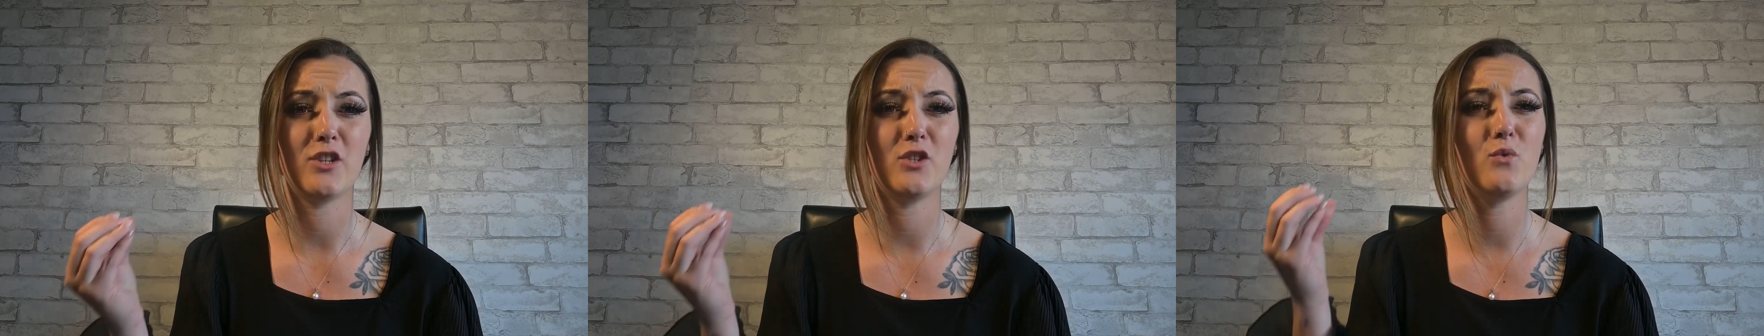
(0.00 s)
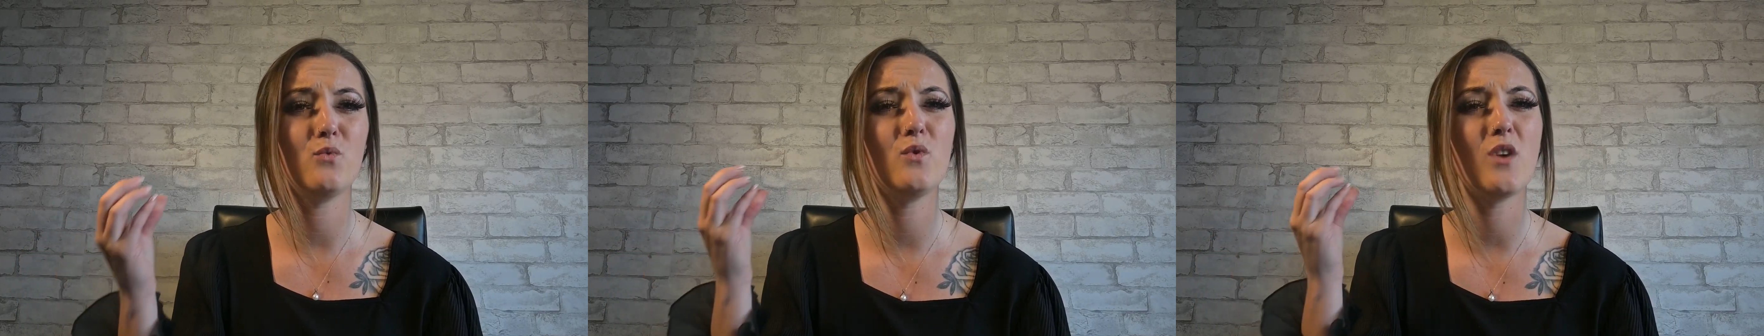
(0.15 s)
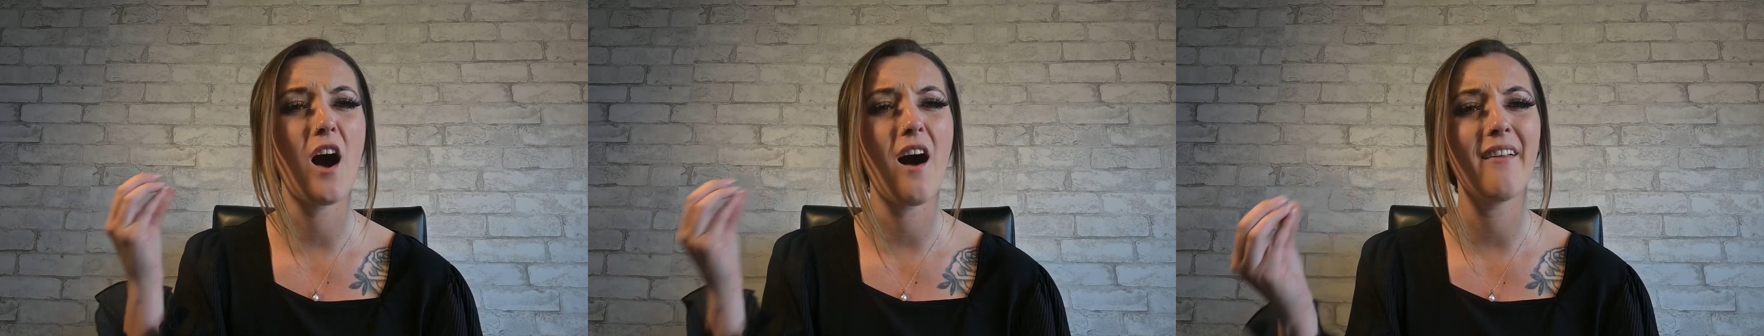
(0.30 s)

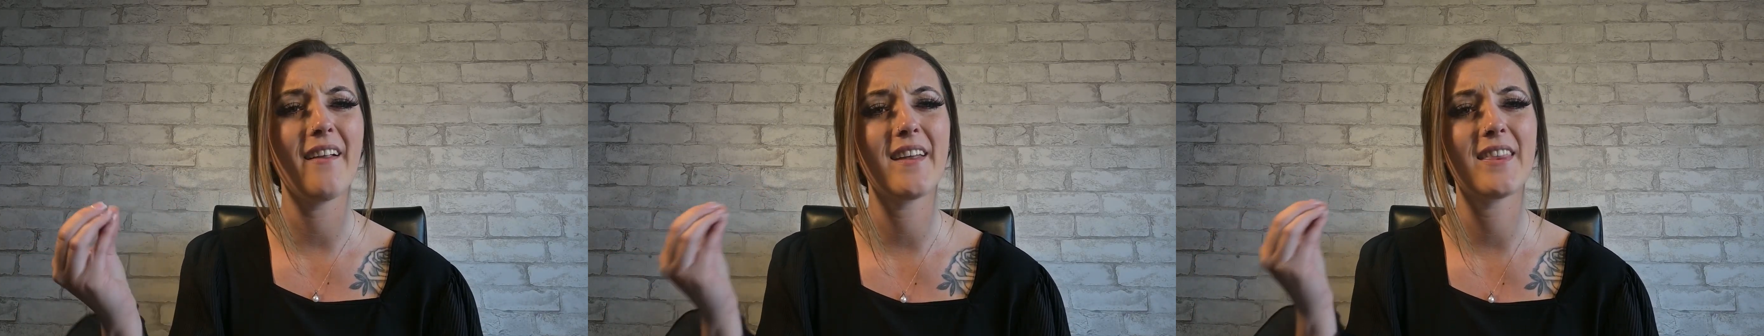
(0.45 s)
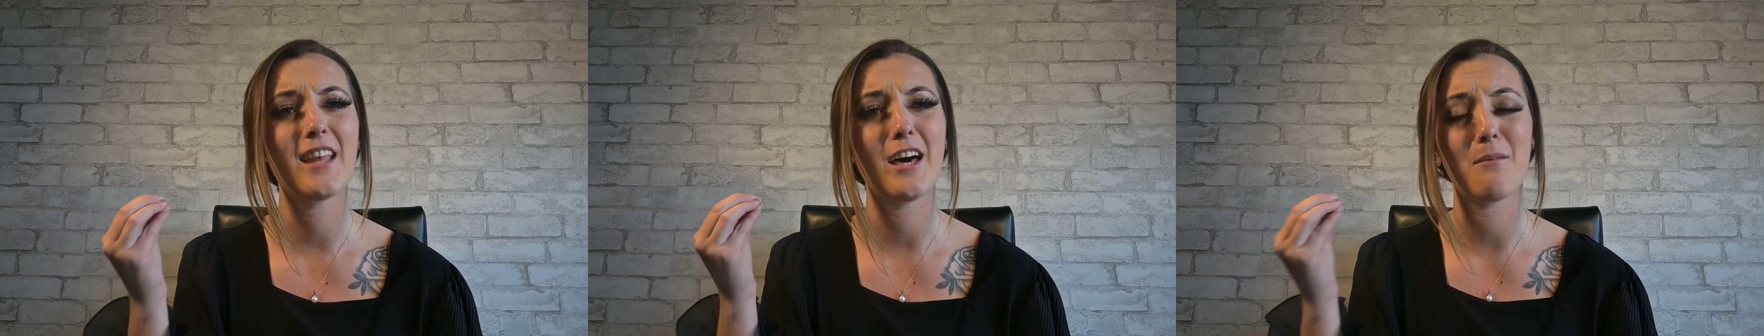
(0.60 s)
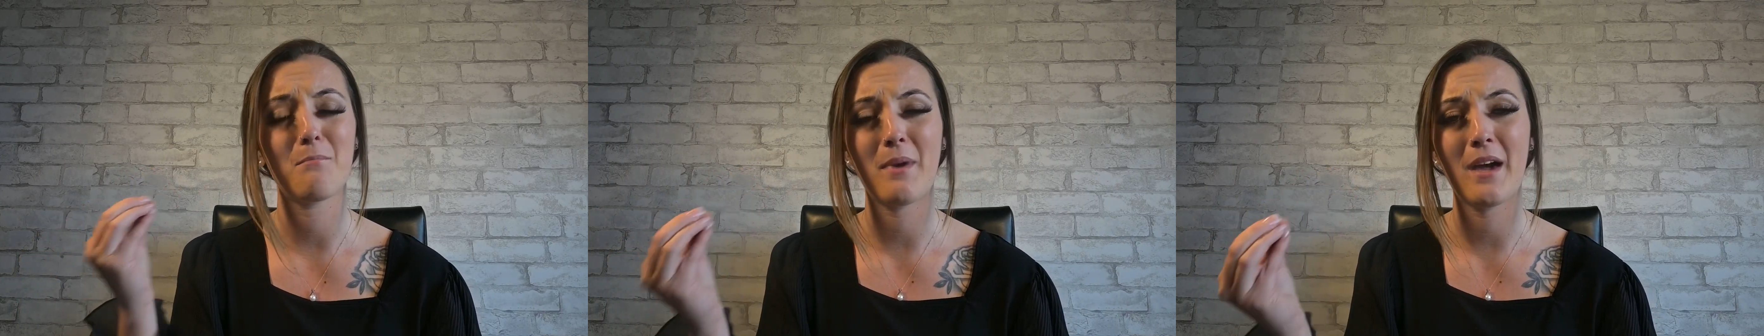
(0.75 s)
Do not
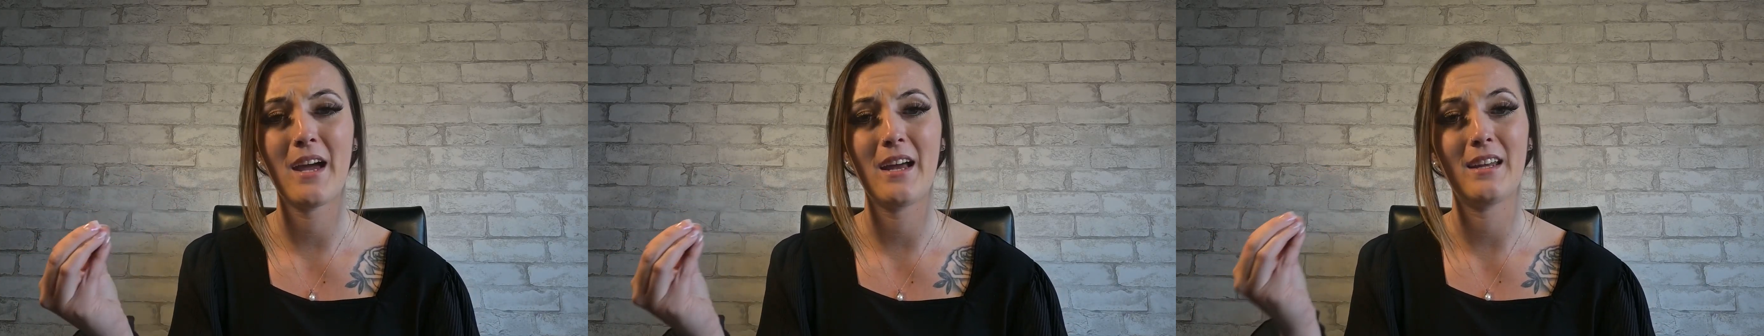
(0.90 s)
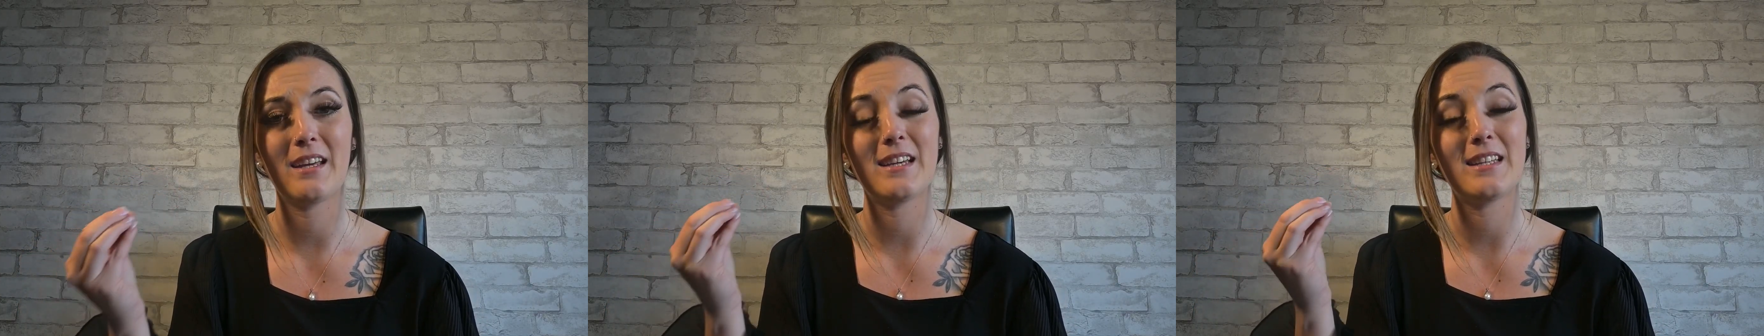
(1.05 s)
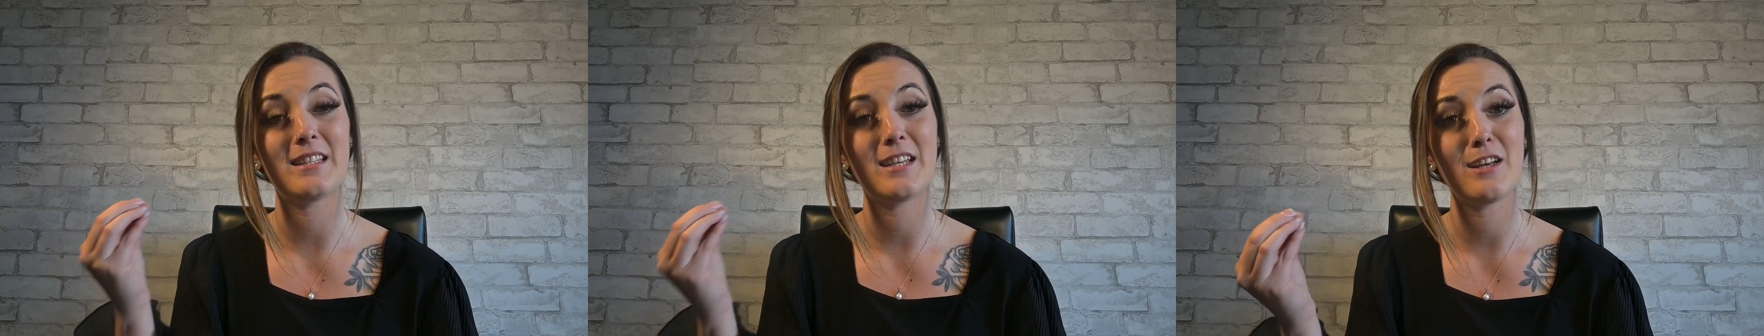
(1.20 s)
let that
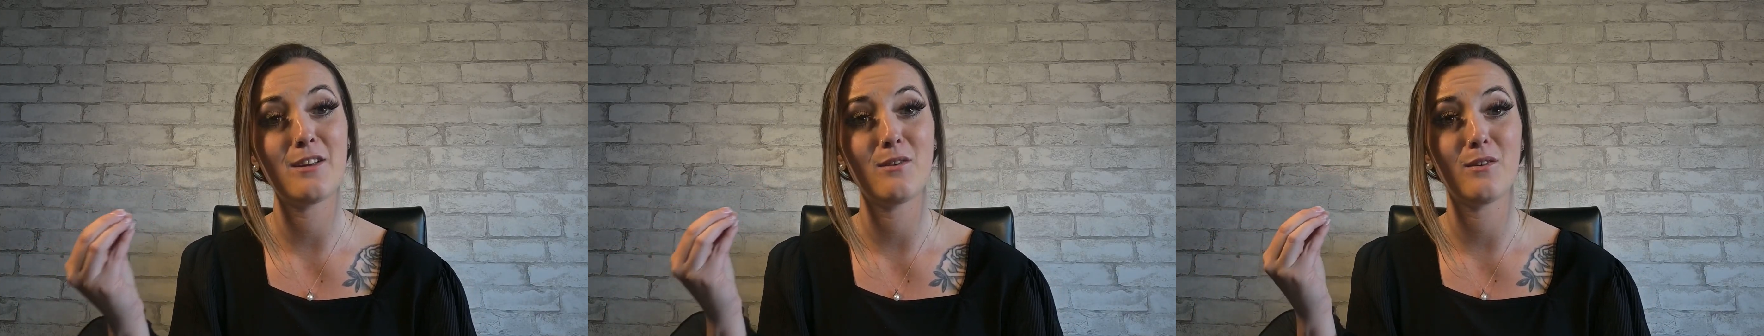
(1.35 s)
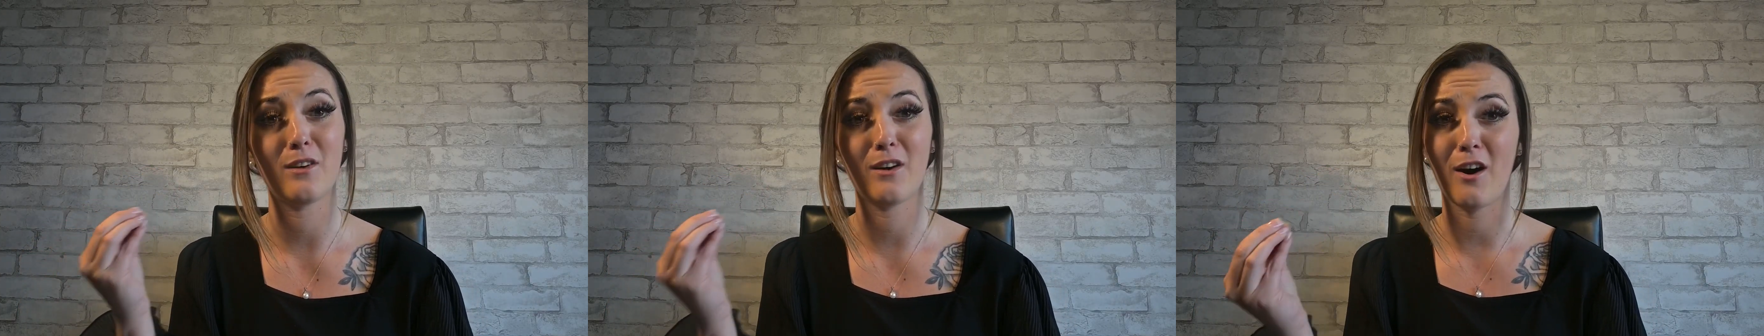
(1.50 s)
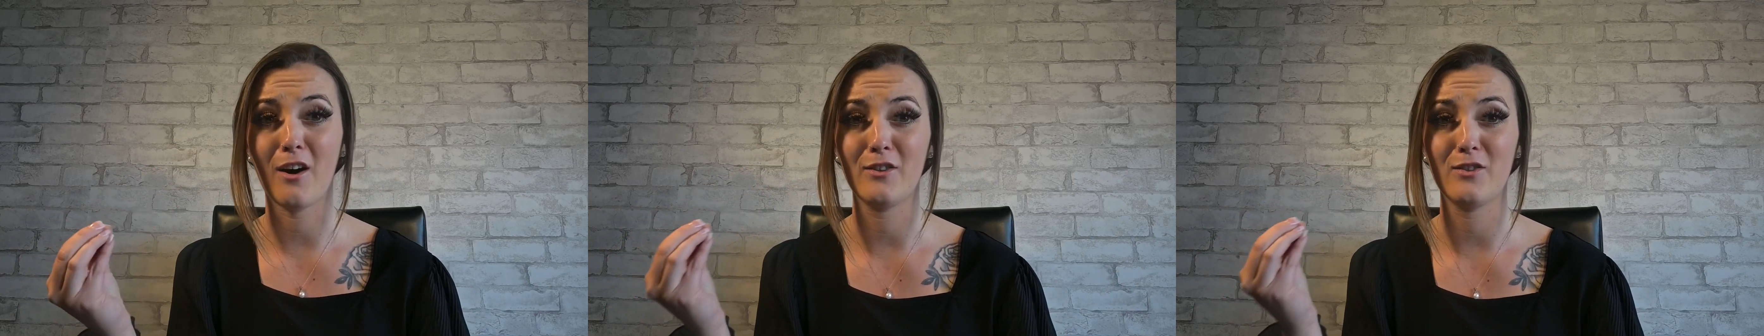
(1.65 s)
pain continue
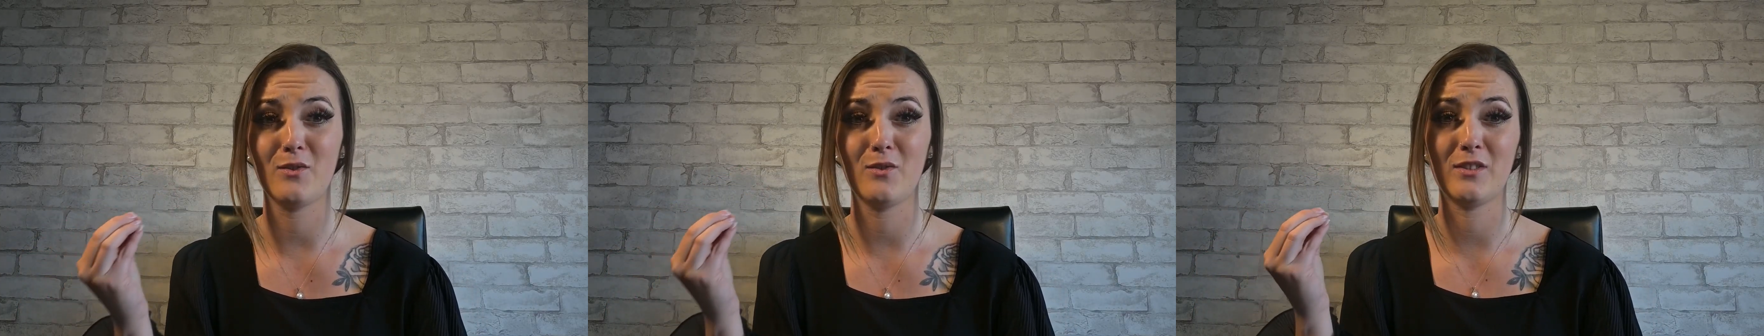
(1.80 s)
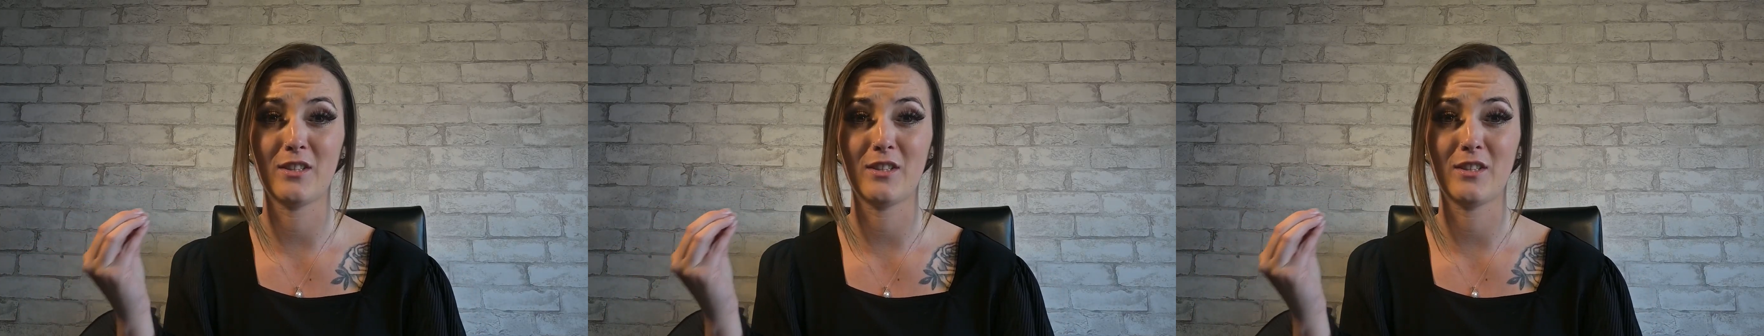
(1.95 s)
to cause you